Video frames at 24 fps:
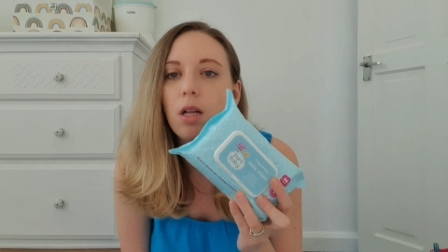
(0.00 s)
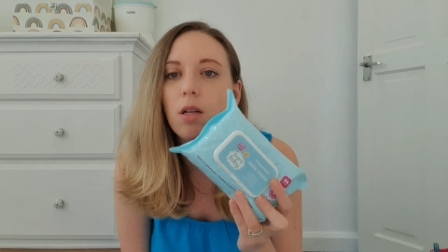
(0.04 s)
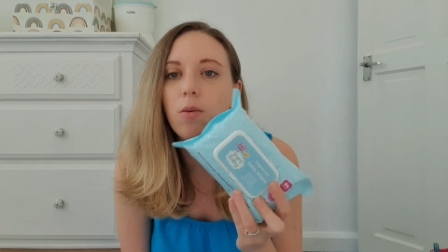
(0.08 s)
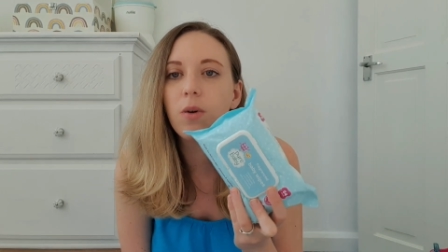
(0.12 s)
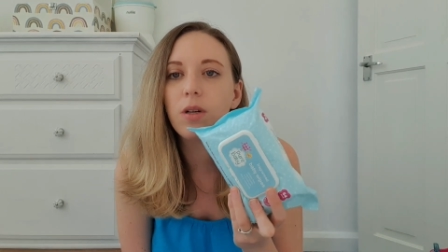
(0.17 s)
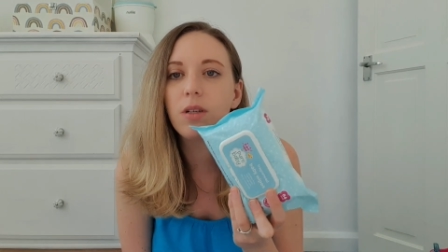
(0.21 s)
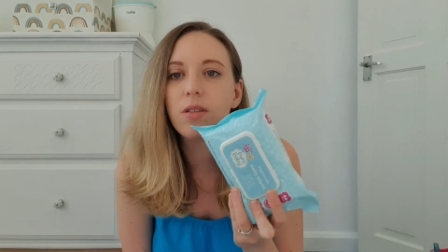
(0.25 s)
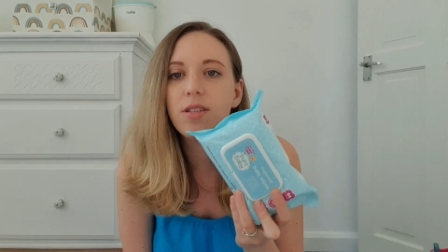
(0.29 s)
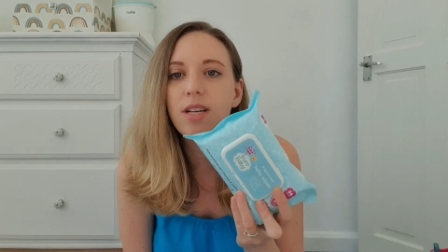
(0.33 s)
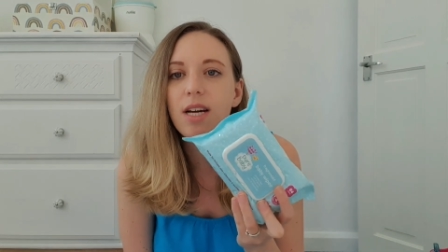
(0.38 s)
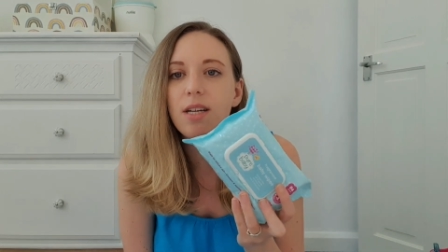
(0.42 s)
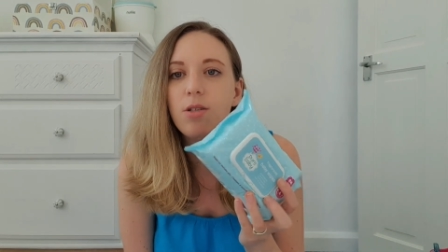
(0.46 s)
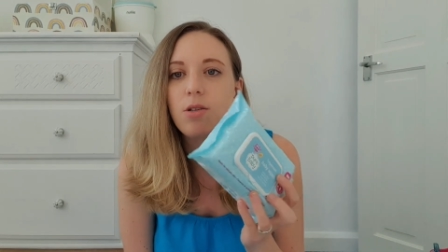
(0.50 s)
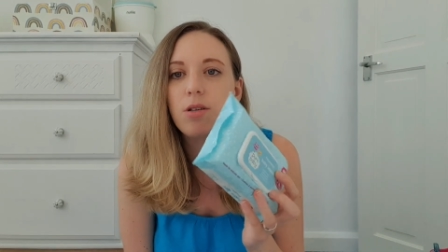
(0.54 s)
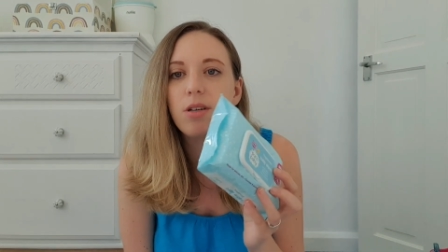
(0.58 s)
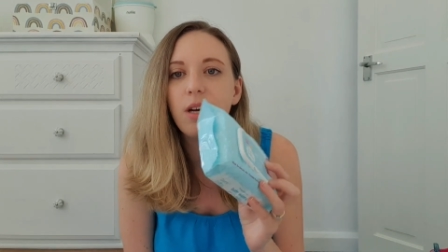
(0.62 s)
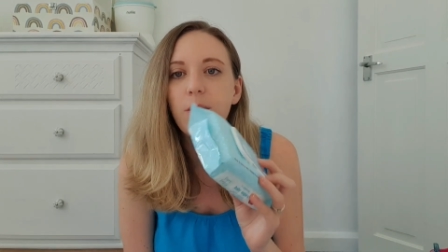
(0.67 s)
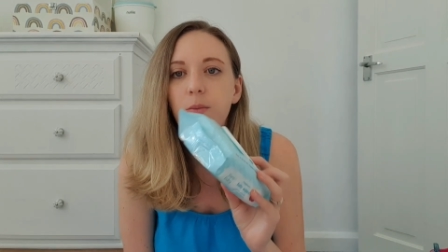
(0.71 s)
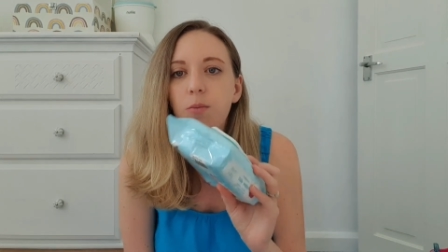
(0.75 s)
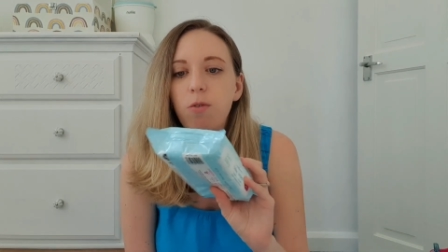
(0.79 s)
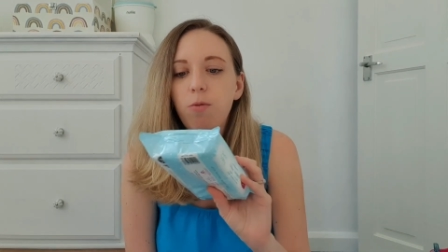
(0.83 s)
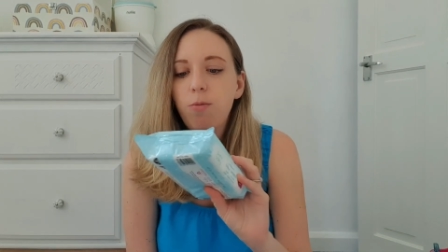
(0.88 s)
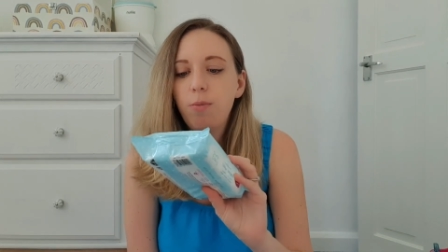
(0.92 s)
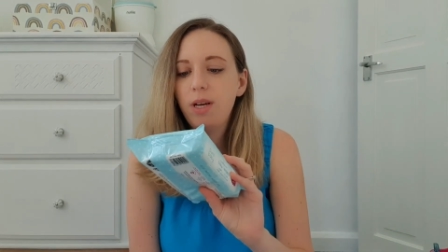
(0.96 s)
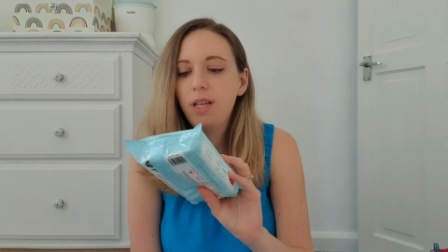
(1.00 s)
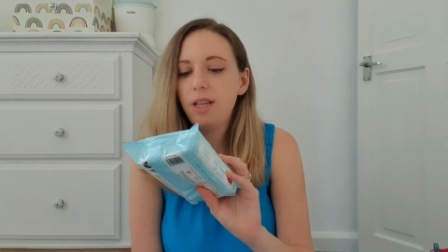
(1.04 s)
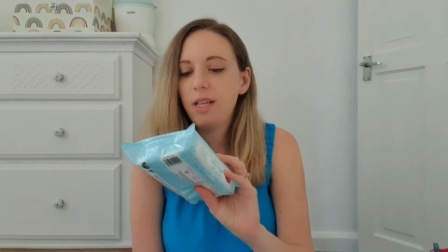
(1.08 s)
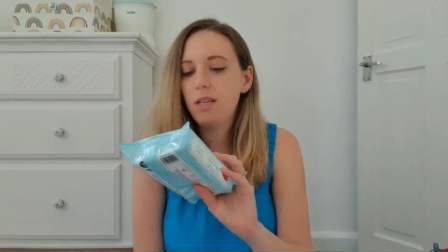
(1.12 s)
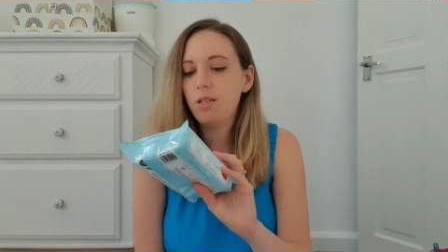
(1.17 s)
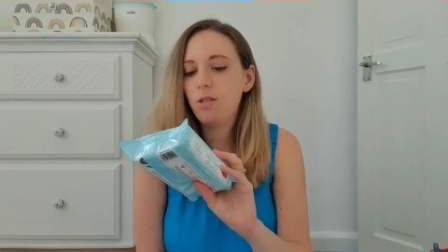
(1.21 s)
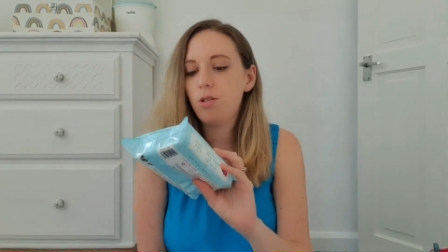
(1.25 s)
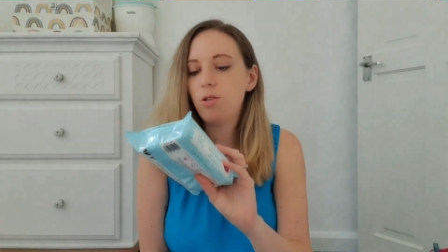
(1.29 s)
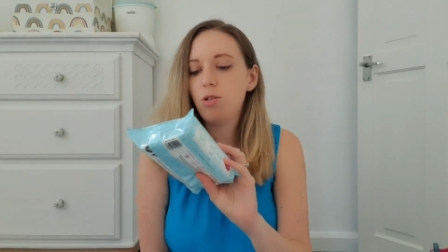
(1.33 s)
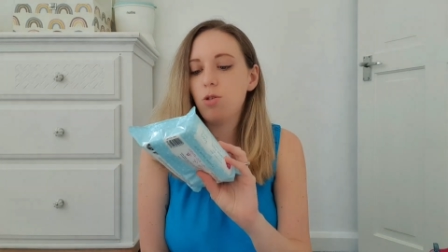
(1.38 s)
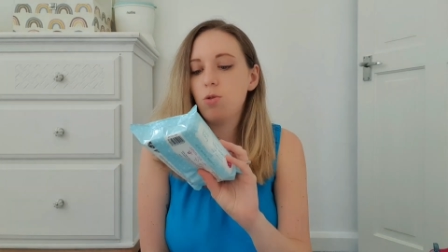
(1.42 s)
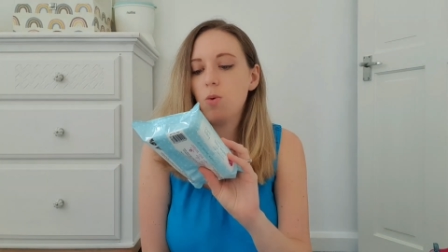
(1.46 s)
the ones that I took in with me,
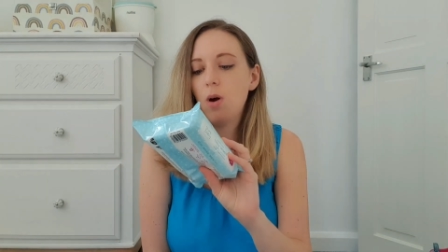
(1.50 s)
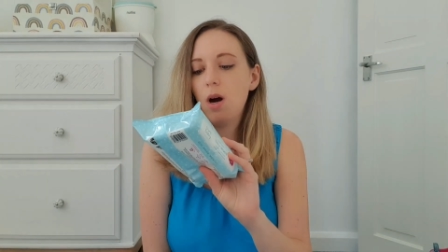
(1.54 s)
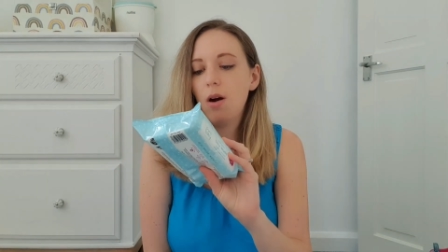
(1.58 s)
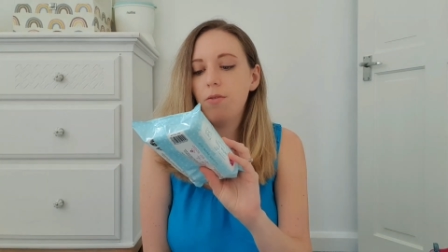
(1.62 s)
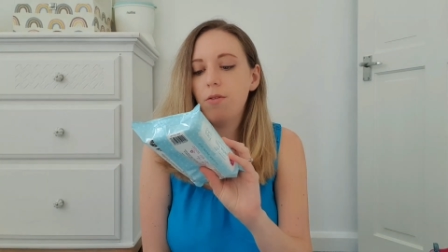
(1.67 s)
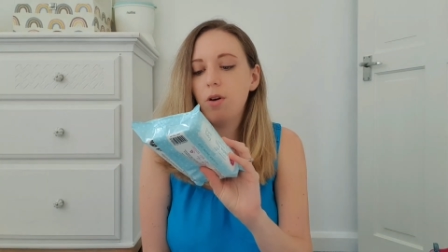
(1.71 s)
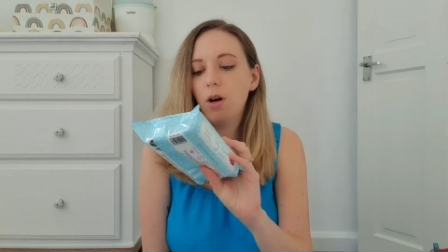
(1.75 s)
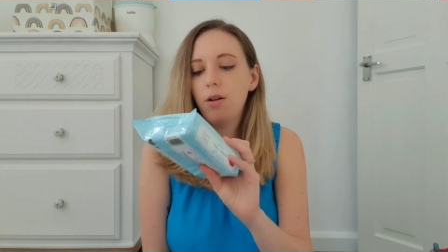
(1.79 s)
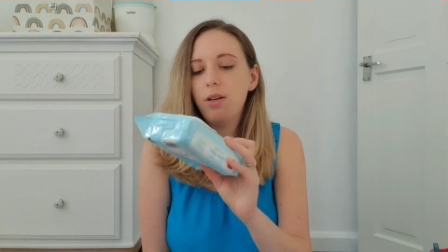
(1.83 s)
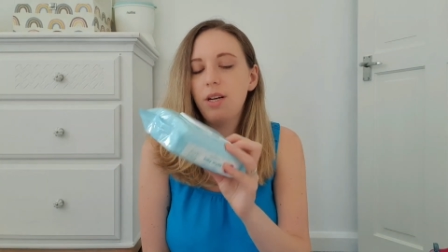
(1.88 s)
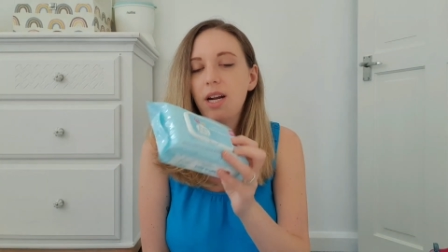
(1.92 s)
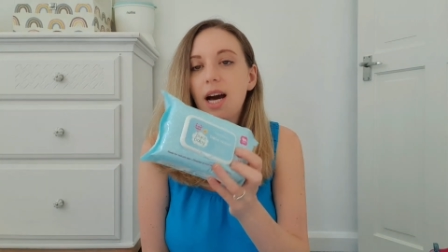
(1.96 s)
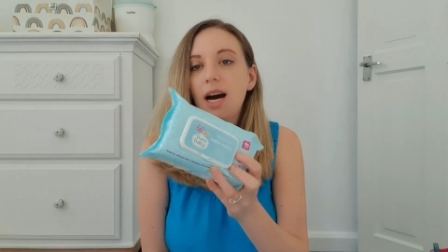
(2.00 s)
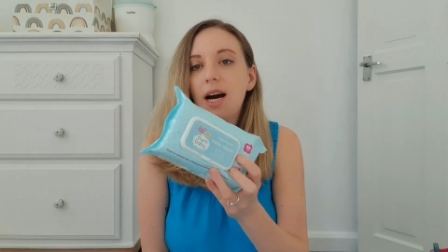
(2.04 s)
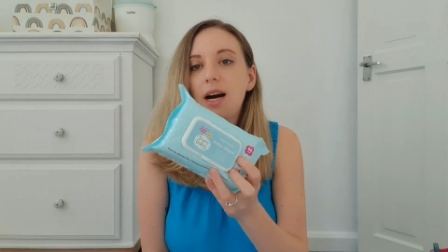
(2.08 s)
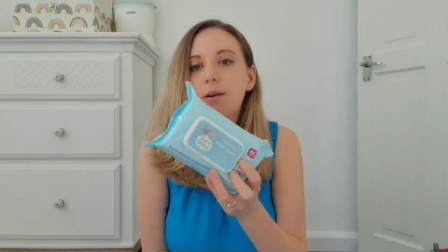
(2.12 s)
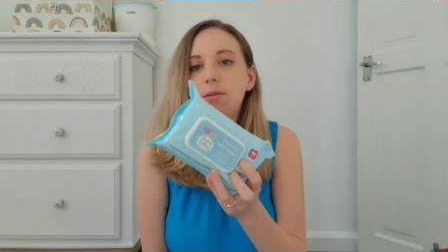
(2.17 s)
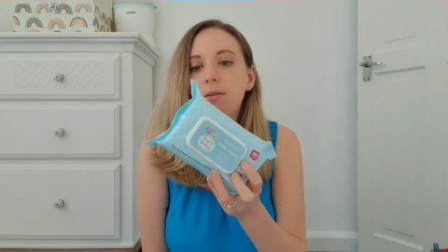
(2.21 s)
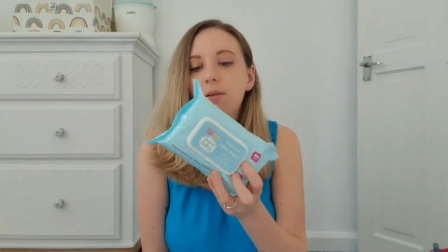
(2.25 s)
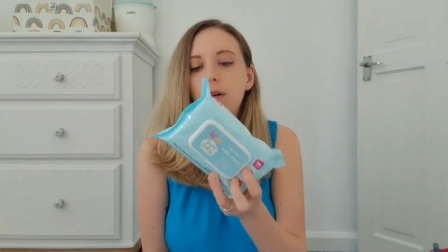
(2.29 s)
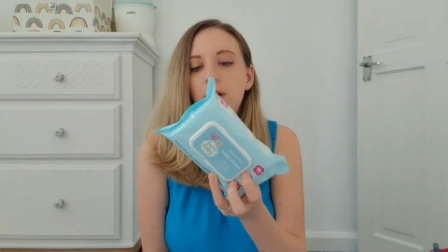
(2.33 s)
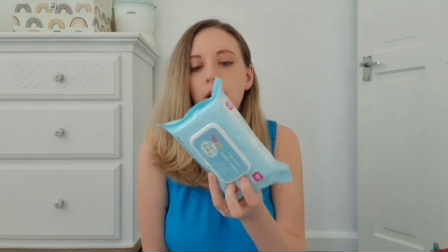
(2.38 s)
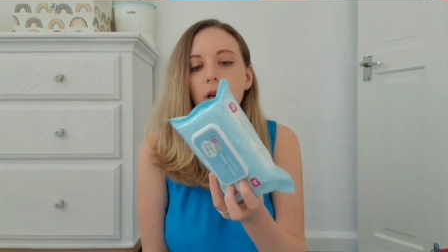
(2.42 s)
these are just what I've got now.